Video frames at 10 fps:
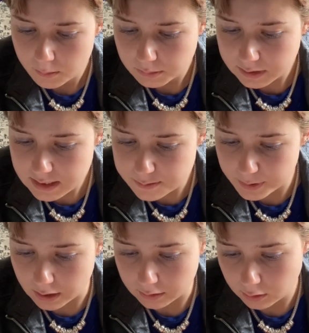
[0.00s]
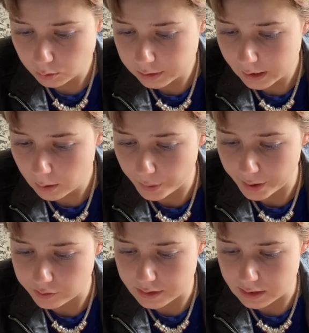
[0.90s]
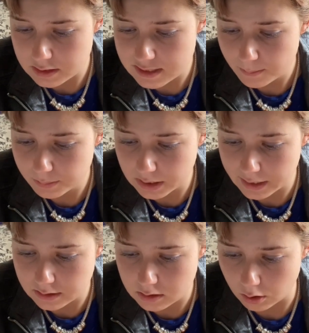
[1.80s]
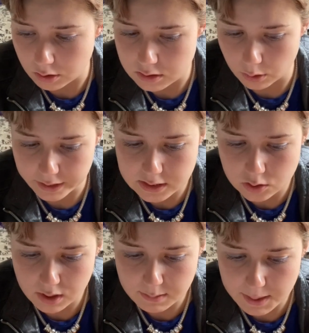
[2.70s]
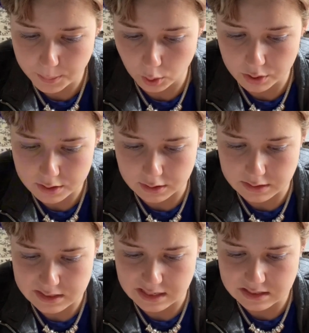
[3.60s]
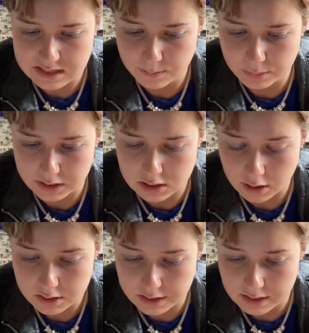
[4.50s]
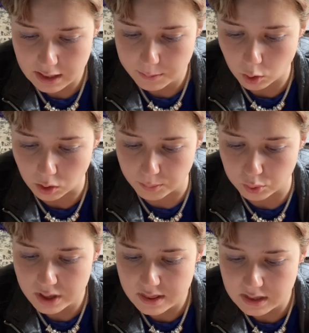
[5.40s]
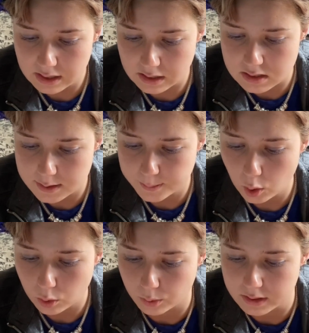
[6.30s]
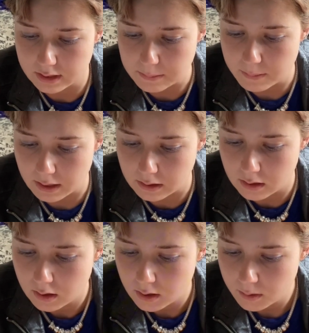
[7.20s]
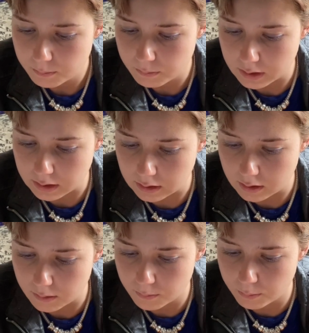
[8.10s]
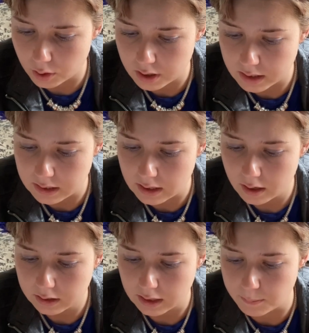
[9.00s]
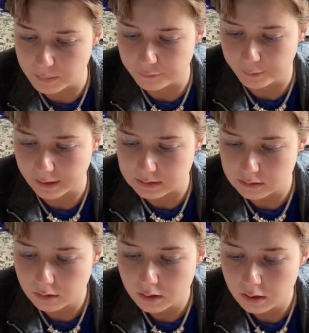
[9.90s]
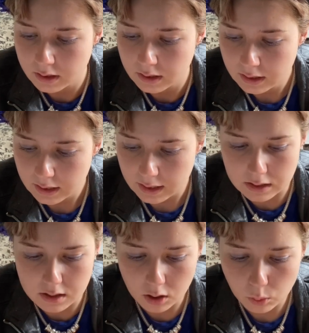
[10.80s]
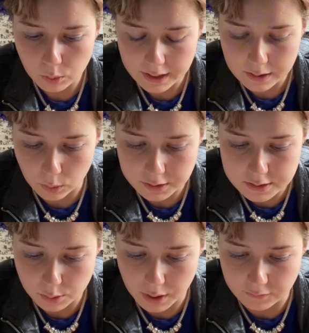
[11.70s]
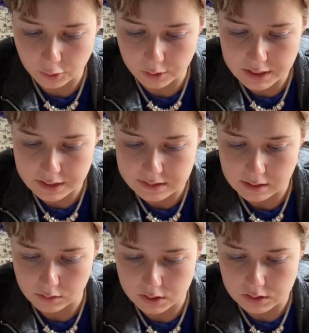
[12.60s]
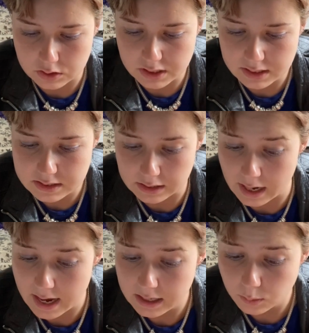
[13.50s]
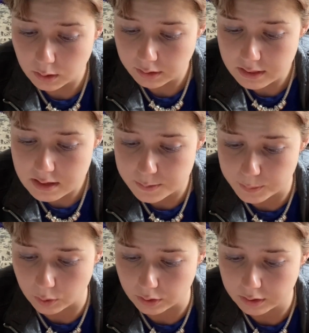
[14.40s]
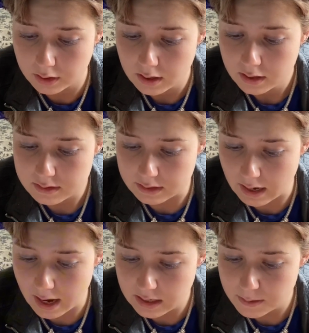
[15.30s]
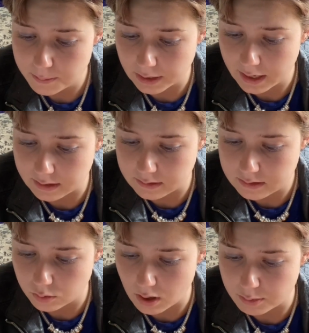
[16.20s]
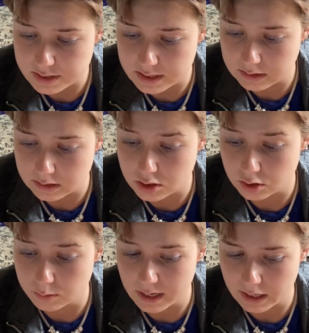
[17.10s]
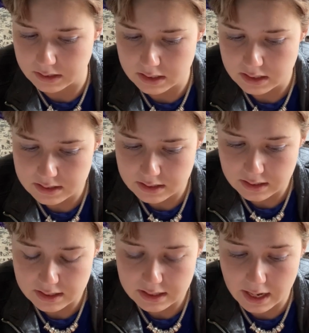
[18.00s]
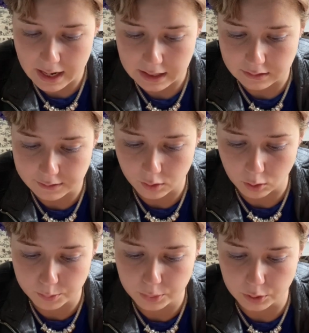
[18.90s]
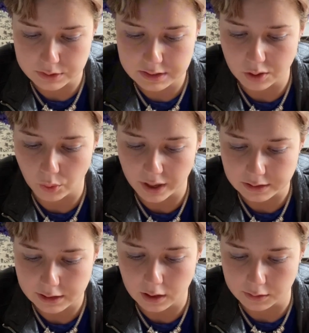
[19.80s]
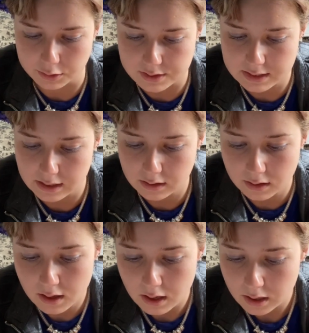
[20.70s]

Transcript: Please be acutely aware that some plants are so extremely poisonous that simply touching them or breathing in smoke when they may be burning can be fatal. In no way whatsoever is there a suggestion anywhere in this book that any plant represented should be digested, inhaled, or put directly onto skin.